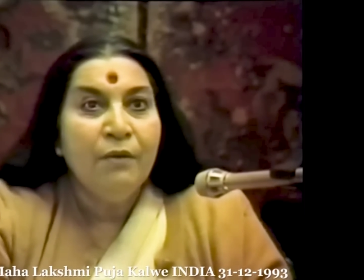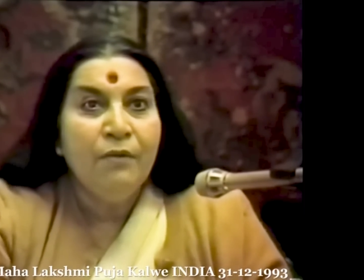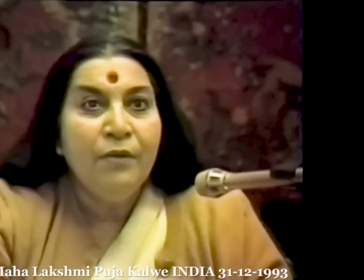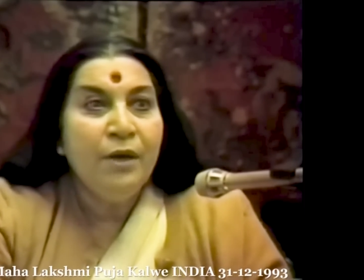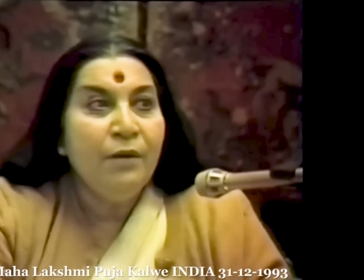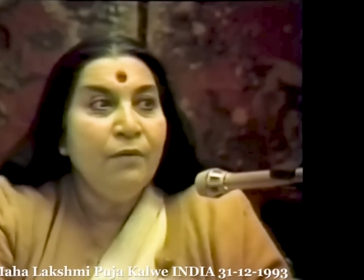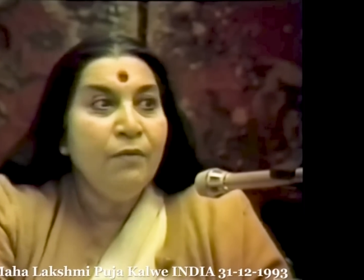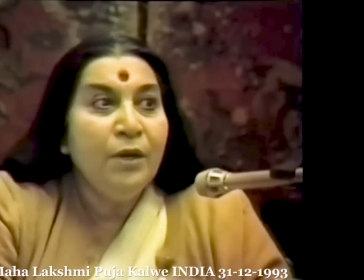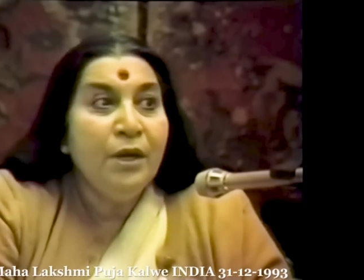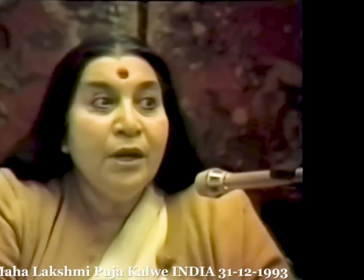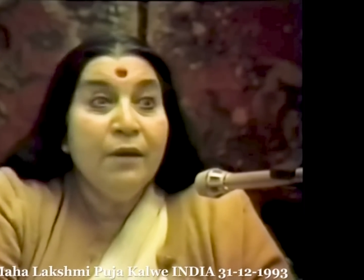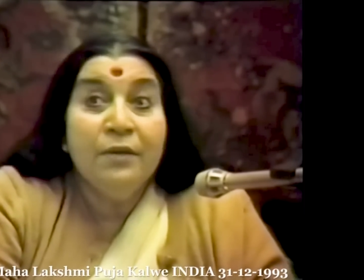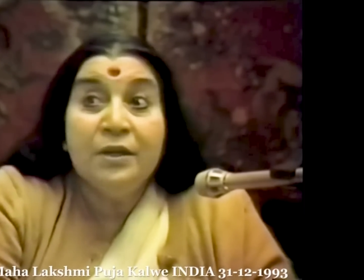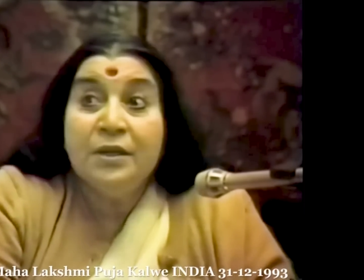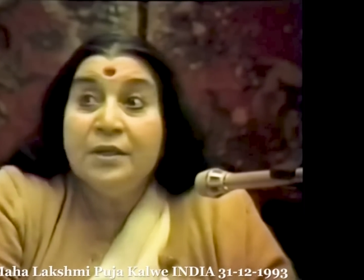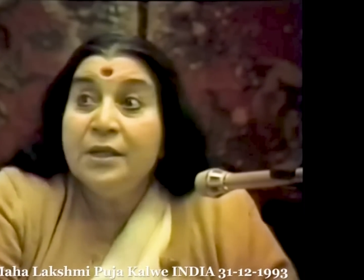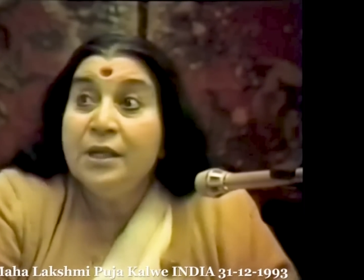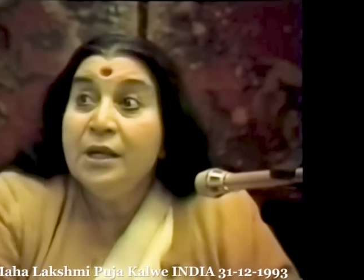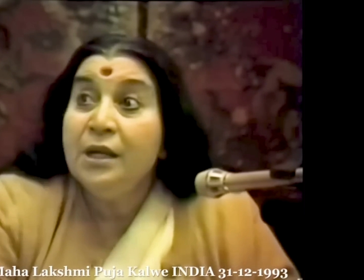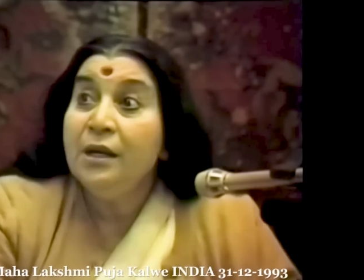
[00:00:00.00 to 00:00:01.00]
We
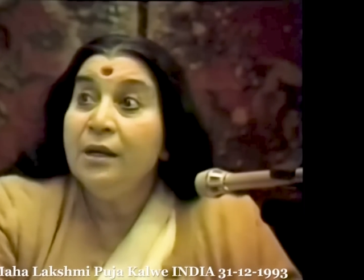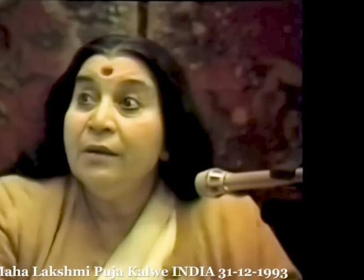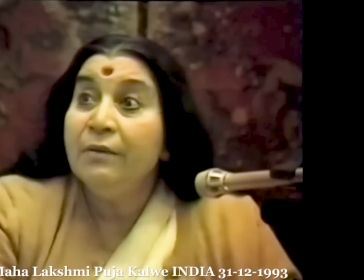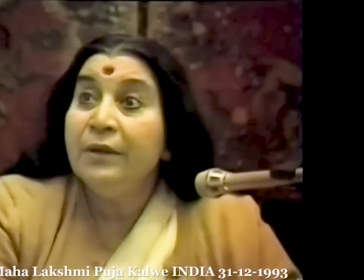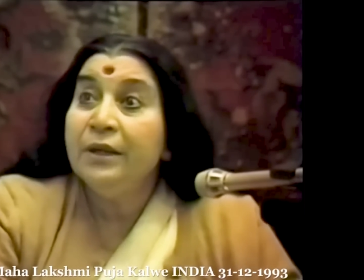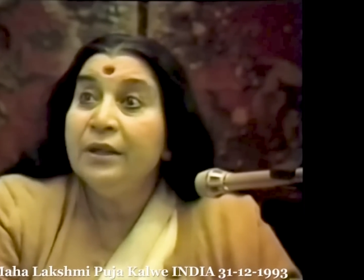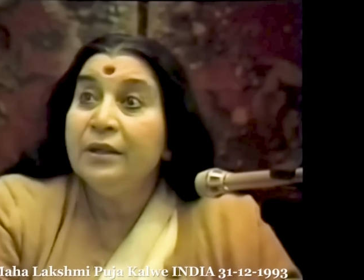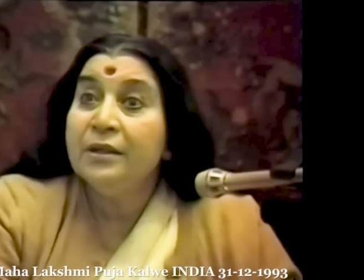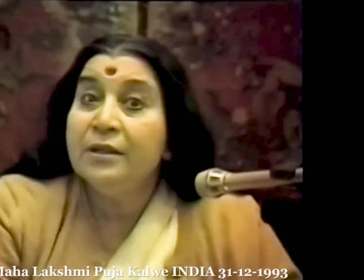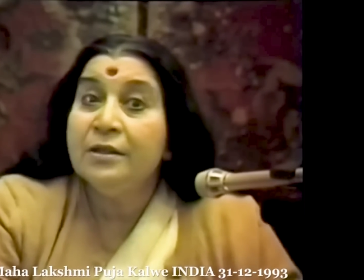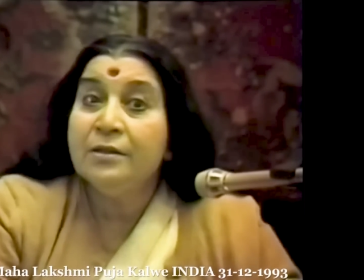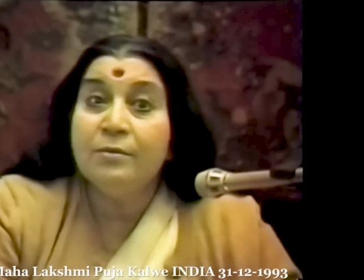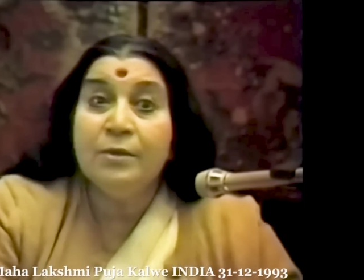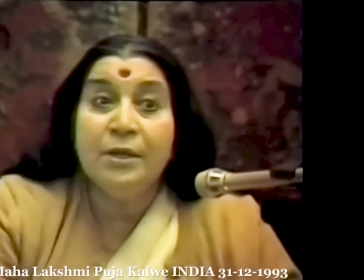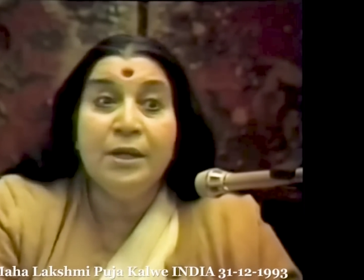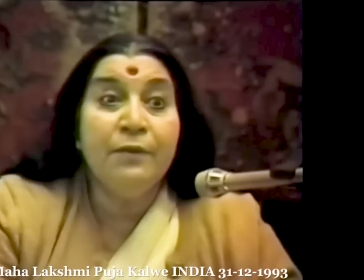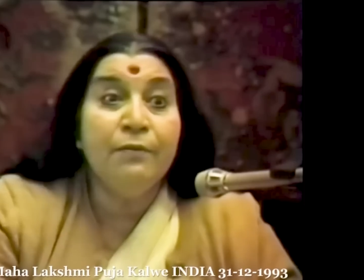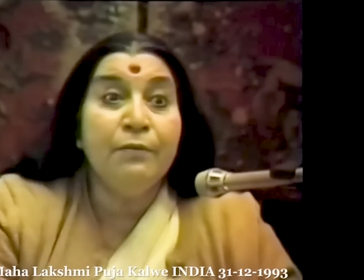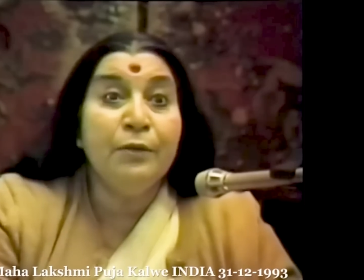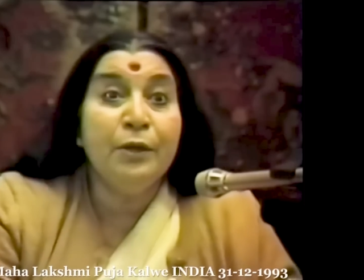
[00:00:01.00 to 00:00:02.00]
never see living.
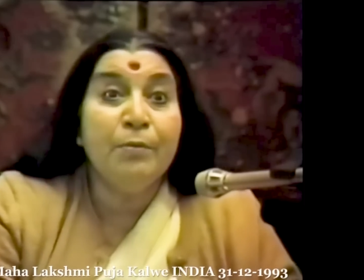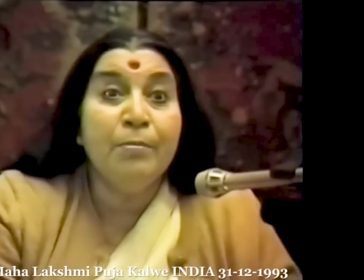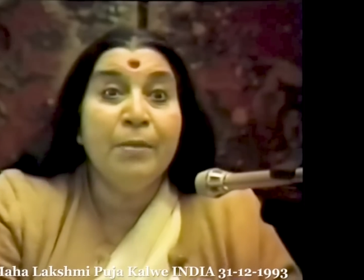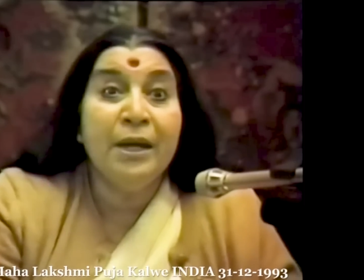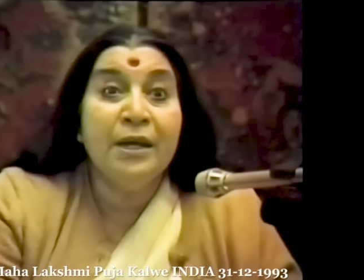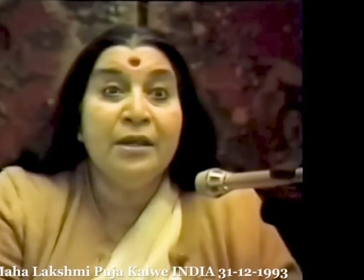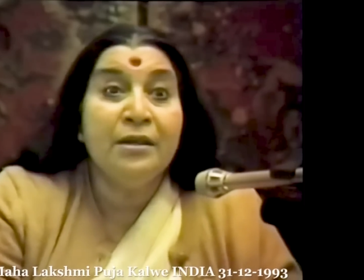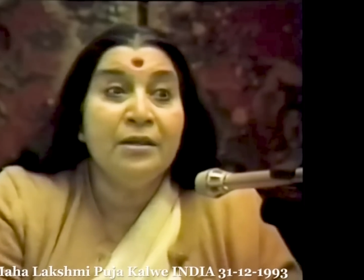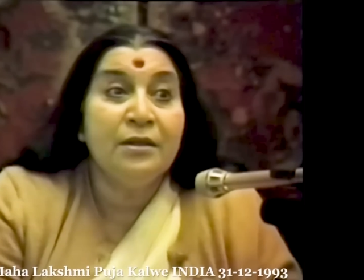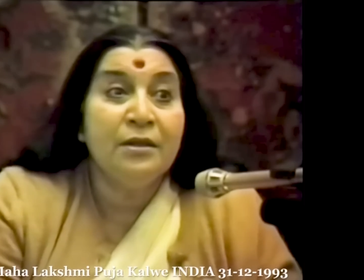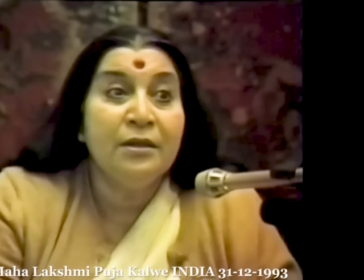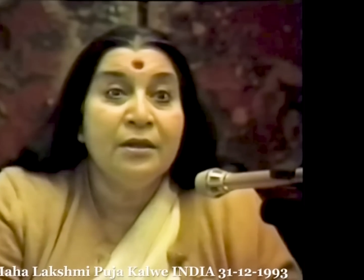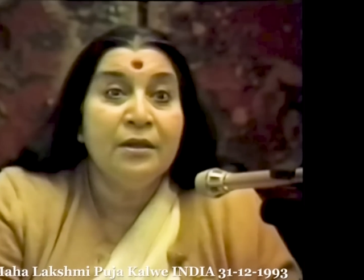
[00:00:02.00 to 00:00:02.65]
We live with matter.